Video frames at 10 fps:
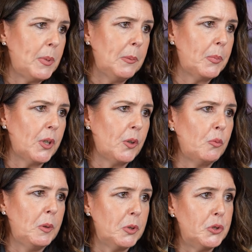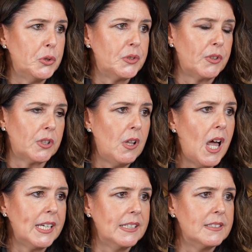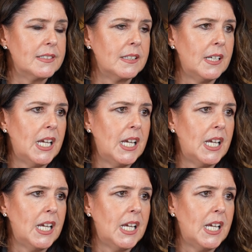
paper we produce for clients,